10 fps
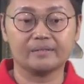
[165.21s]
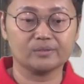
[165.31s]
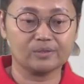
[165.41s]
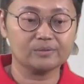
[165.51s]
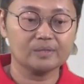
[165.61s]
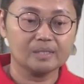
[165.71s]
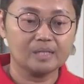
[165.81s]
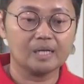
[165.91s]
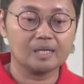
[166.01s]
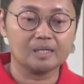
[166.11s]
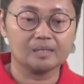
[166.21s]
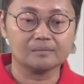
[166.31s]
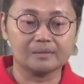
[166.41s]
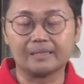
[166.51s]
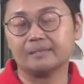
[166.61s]

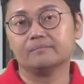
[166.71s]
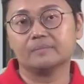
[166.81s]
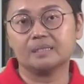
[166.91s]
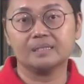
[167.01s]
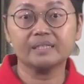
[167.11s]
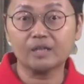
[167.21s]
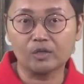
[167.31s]
learning